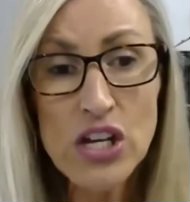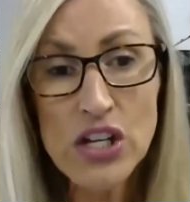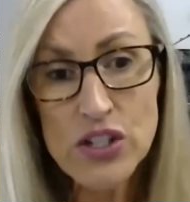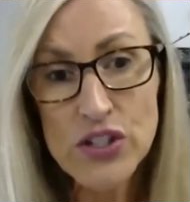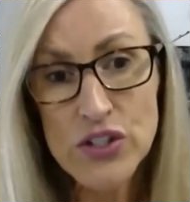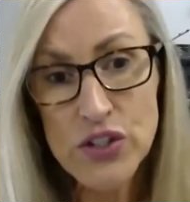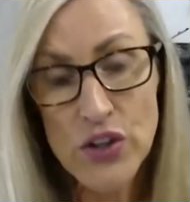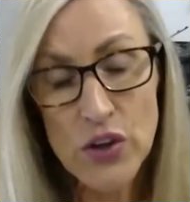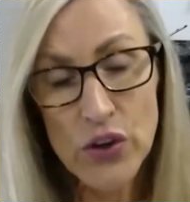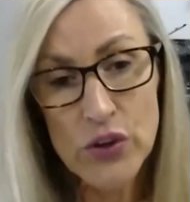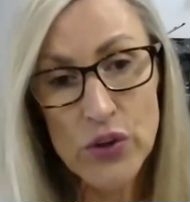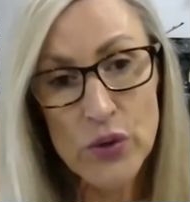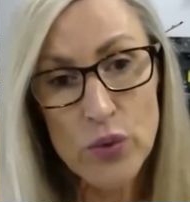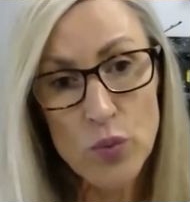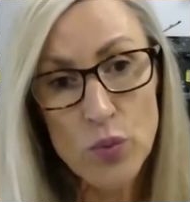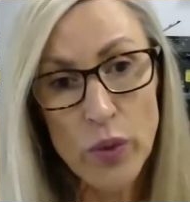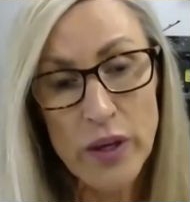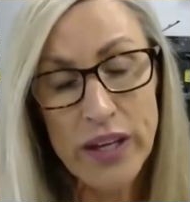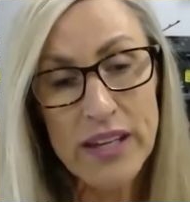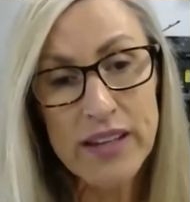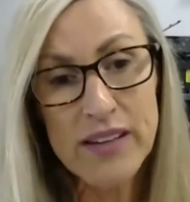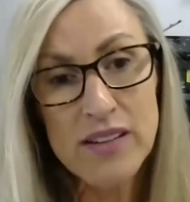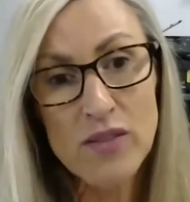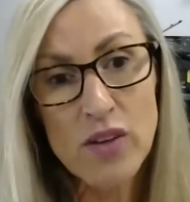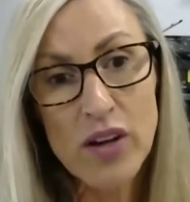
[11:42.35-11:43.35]
So
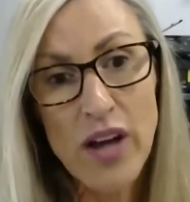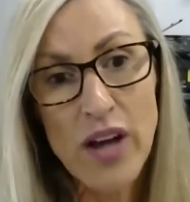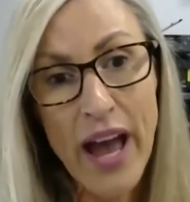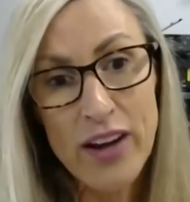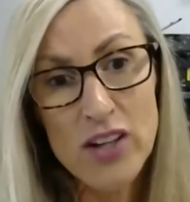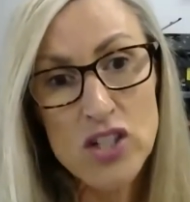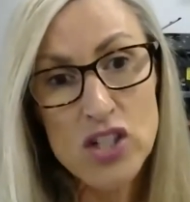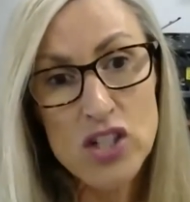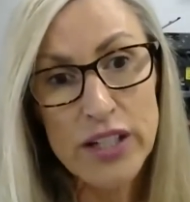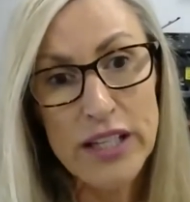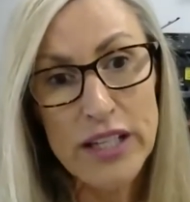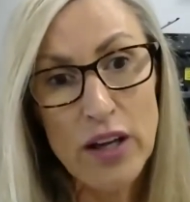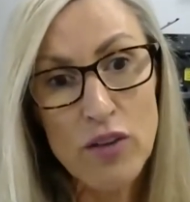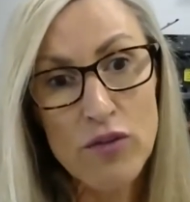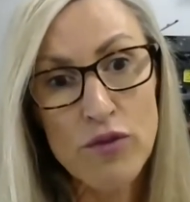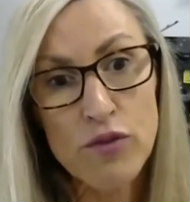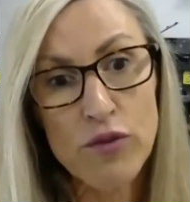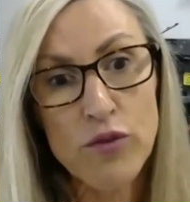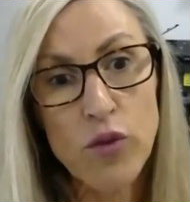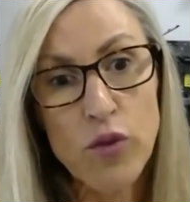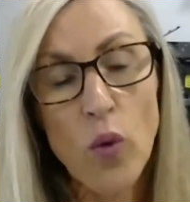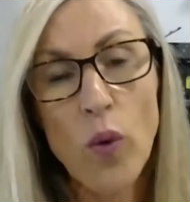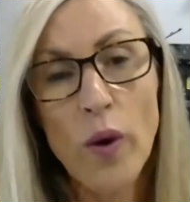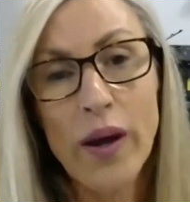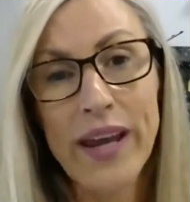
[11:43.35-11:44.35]
we actually
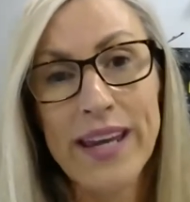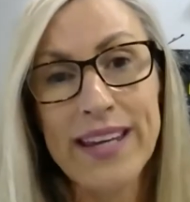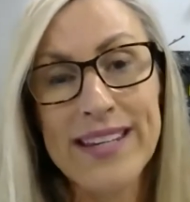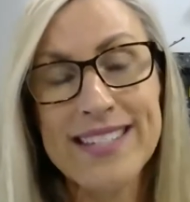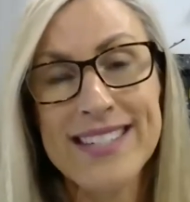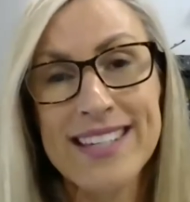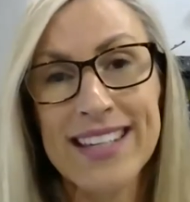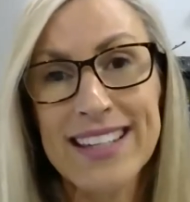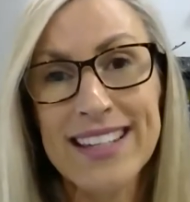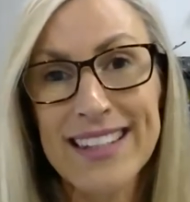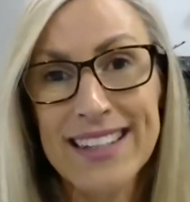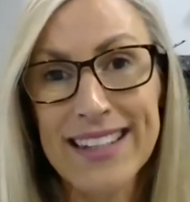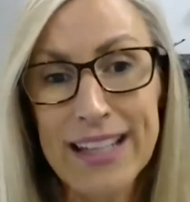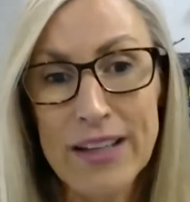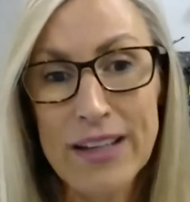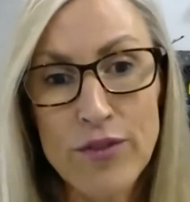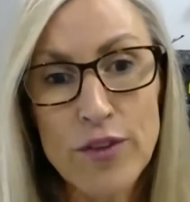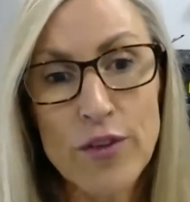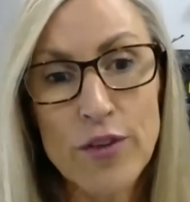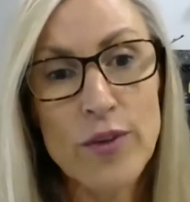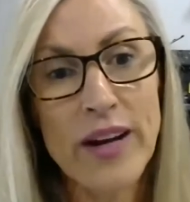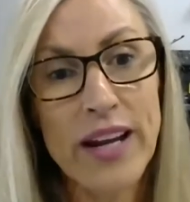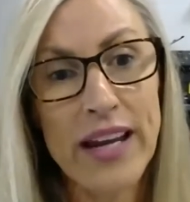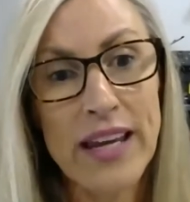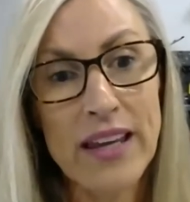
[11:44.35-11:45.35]
avoid
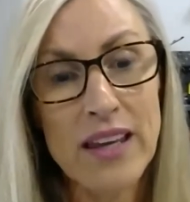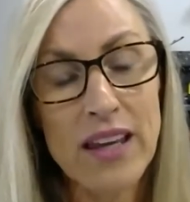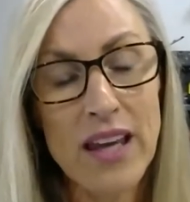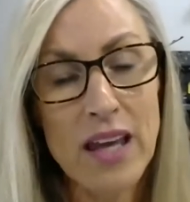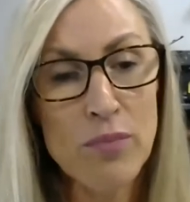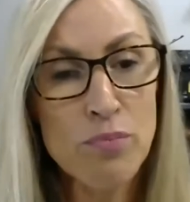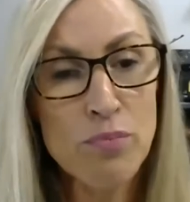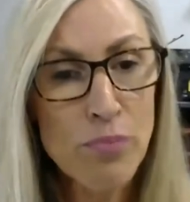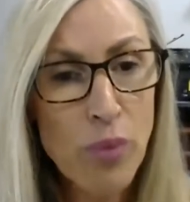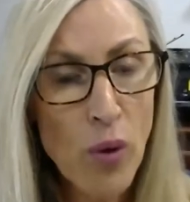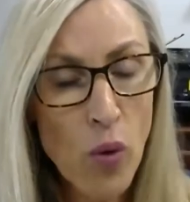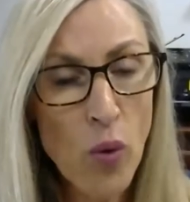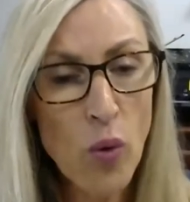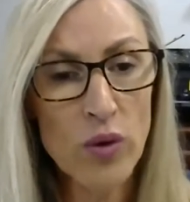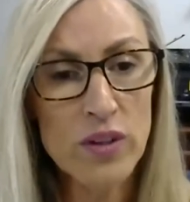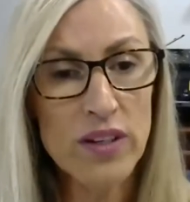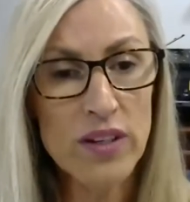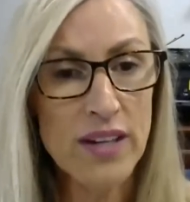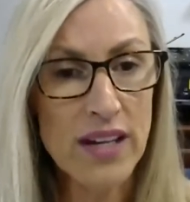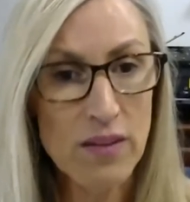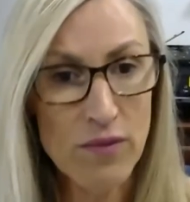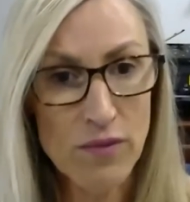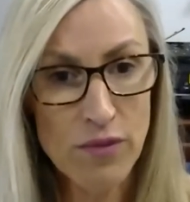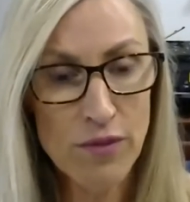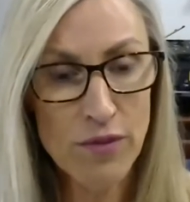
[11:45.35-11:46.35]
delivering
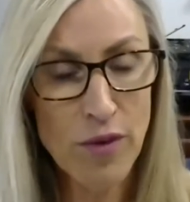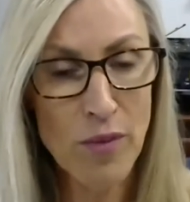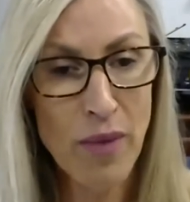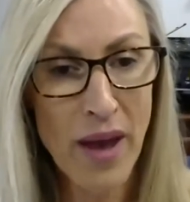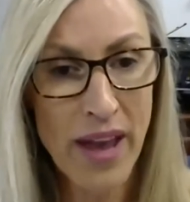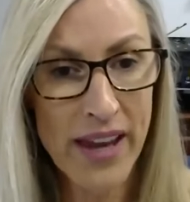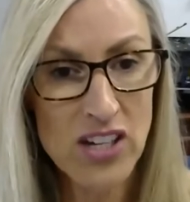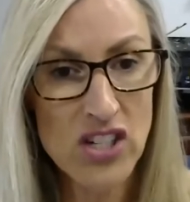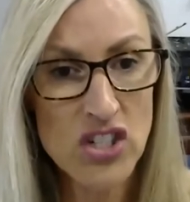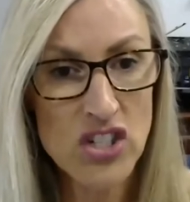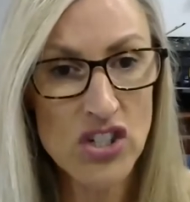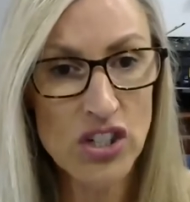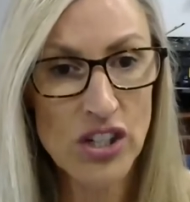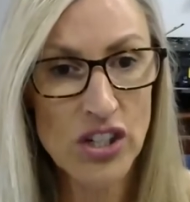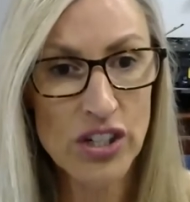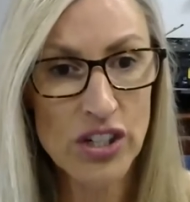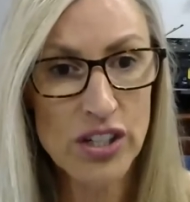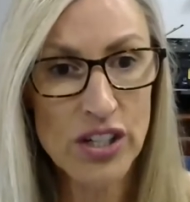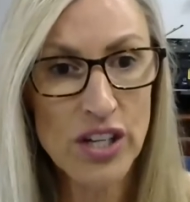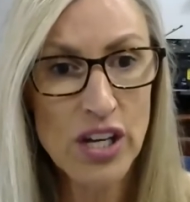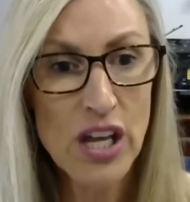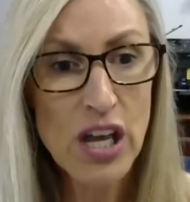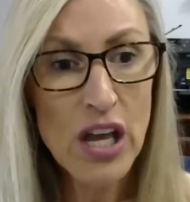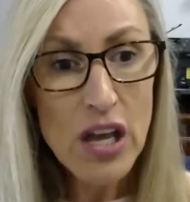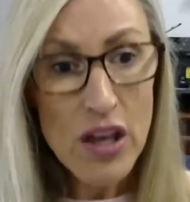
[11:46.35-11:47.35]
important
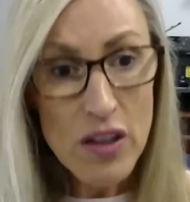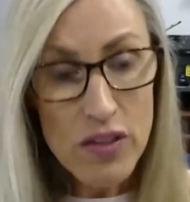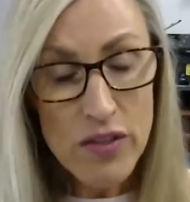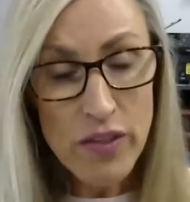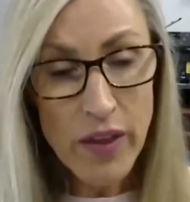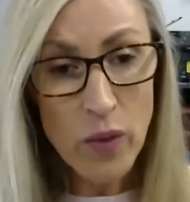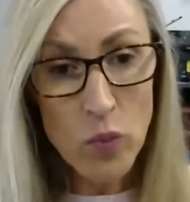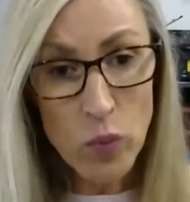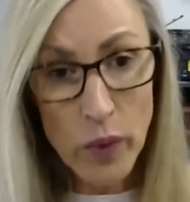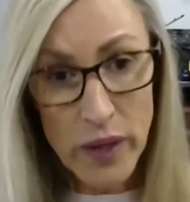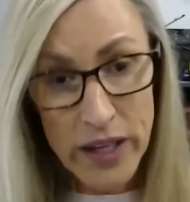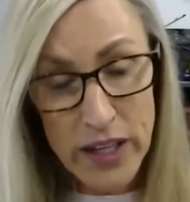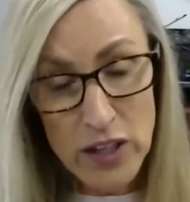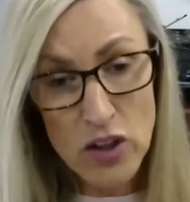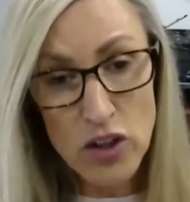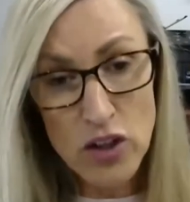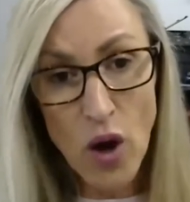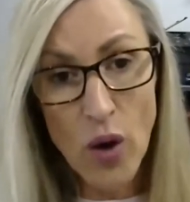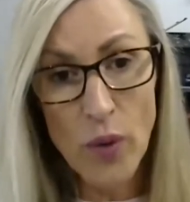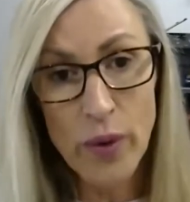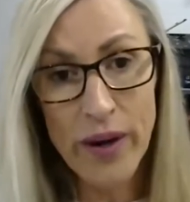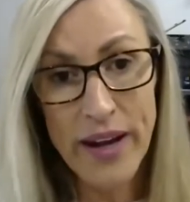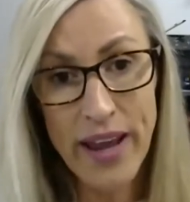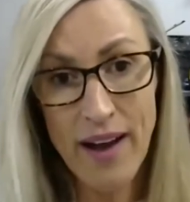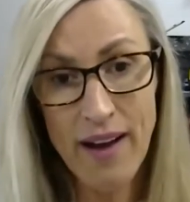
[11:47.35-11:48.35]
information that we
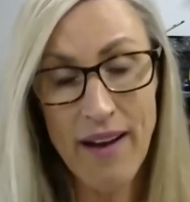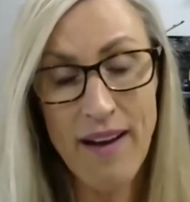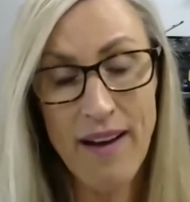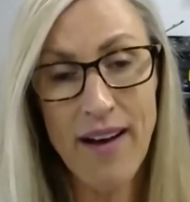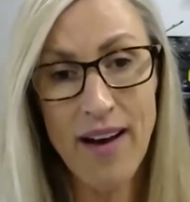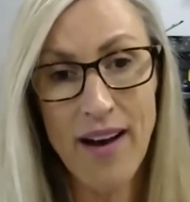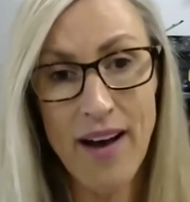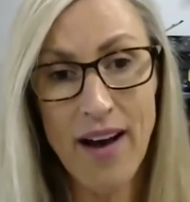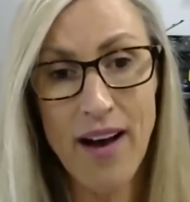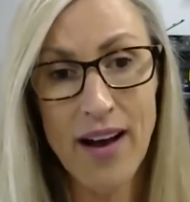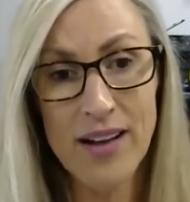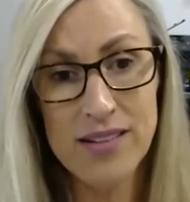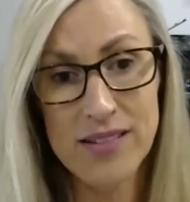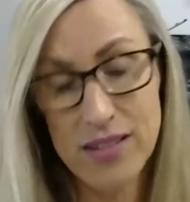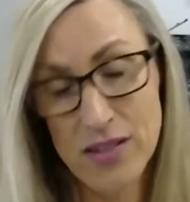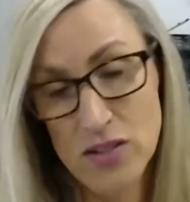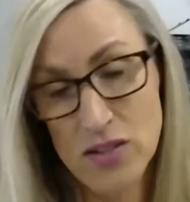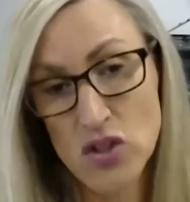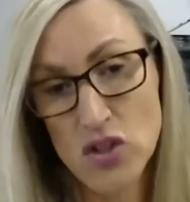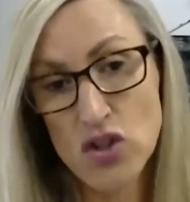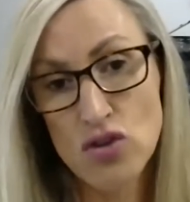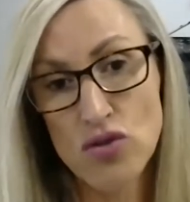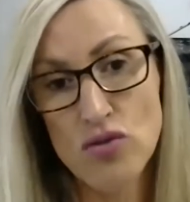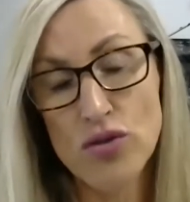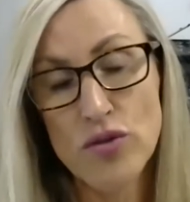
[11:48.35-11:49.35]
know in our hearts is
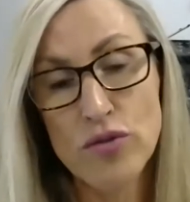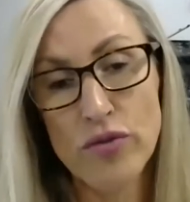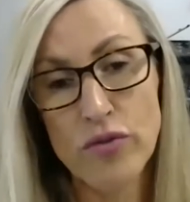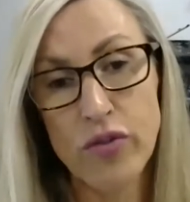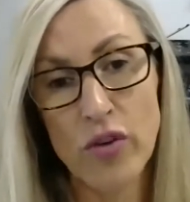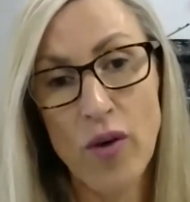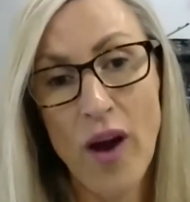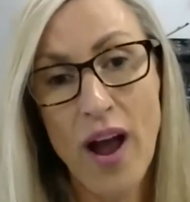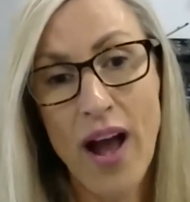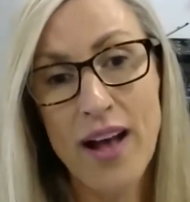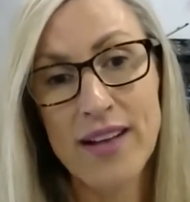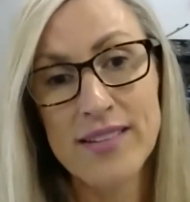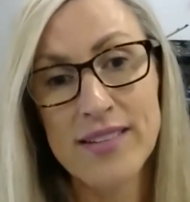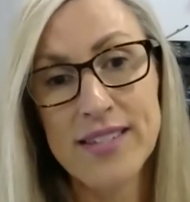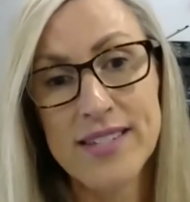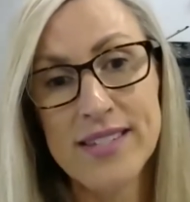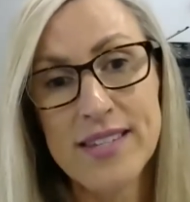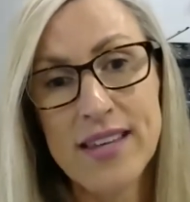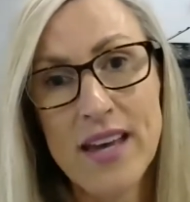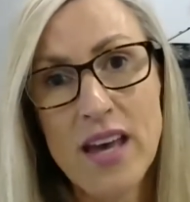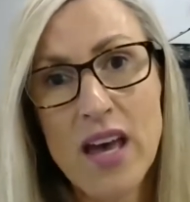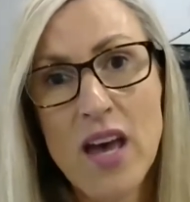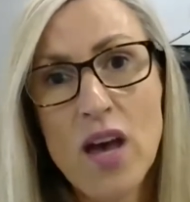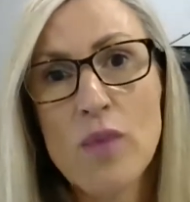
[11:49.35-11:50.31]
true for us,